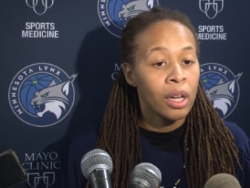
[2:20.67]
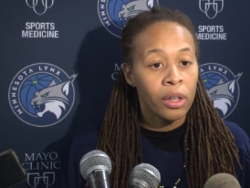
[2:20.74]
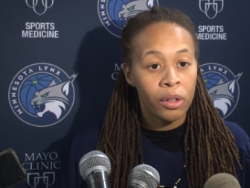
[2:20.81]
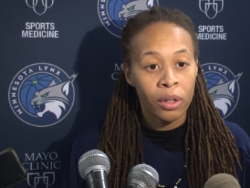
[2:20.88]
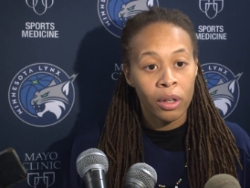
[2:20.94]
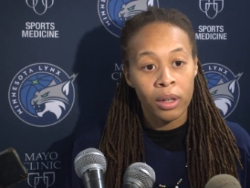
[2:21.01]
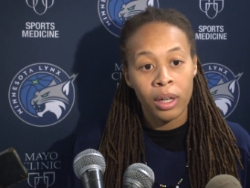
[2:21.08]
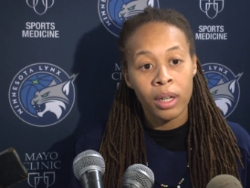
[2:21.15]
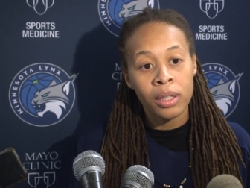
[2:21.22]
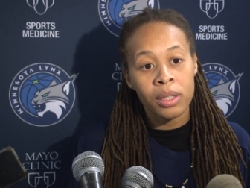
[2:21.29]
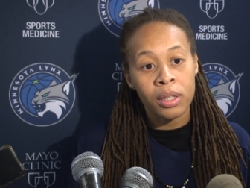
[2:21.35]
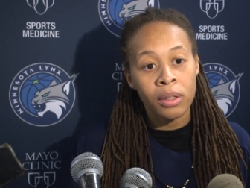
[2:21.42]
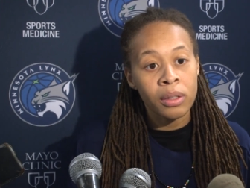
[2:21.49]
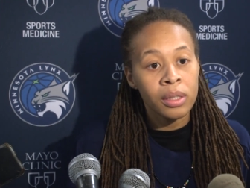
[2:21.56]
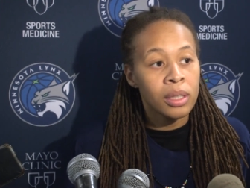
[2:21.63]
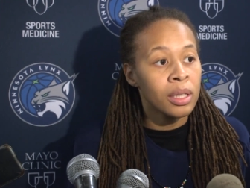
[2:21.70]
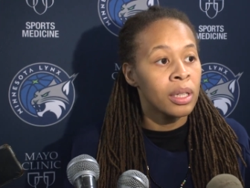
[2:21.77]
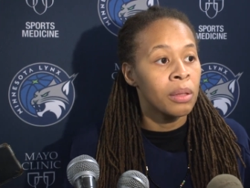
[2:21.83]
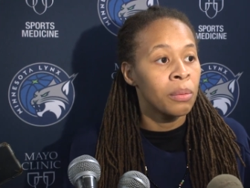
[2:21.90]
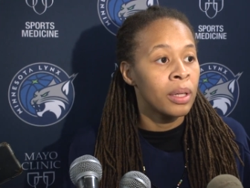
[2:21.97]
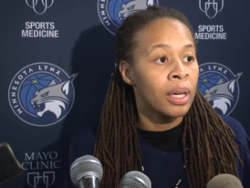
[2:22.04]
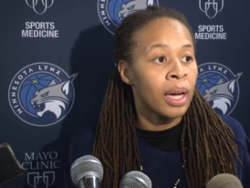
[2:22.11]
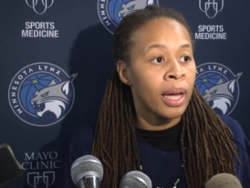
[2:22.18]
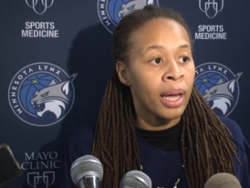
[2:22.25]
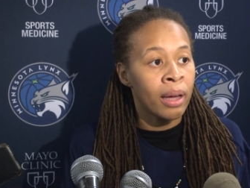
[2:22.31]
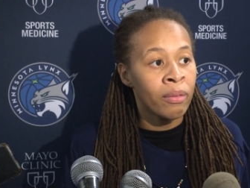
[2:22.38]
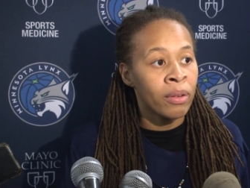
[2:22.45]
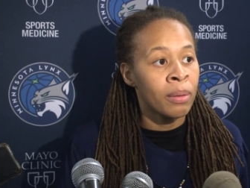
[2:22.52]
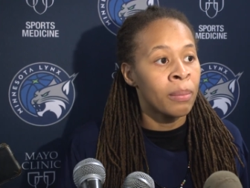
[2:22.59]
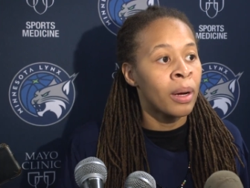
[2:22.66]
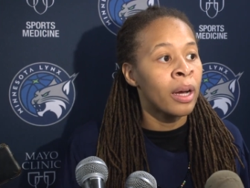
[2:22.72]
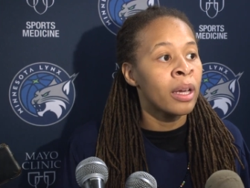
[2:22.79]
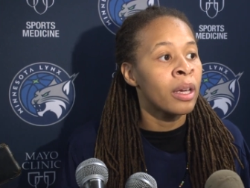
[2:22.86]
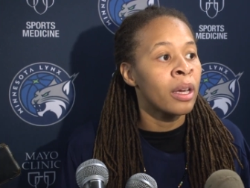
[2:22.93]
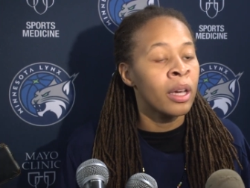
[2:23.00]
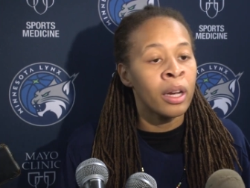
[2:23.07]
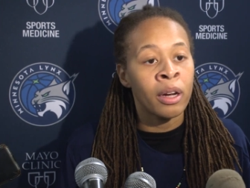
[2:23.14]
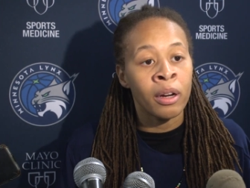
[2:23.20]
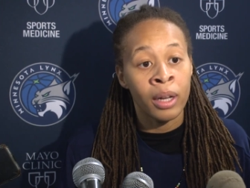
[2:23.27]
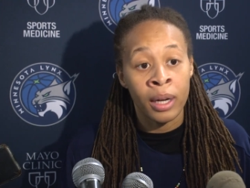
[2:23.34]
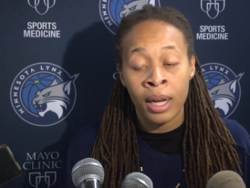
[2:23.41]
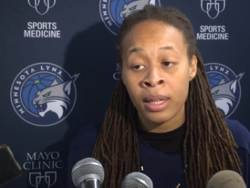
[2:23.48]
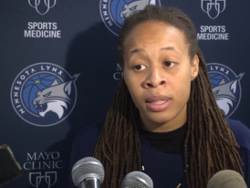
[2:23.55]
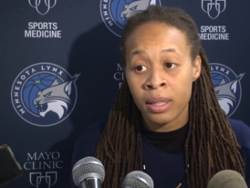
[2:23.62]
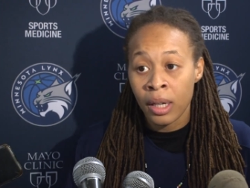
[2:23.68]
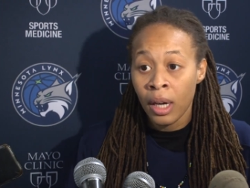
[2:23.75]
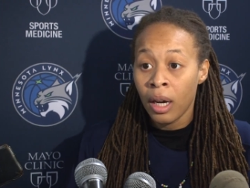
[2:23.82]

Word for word: You know, the uncertainty with not having Maya here, and that's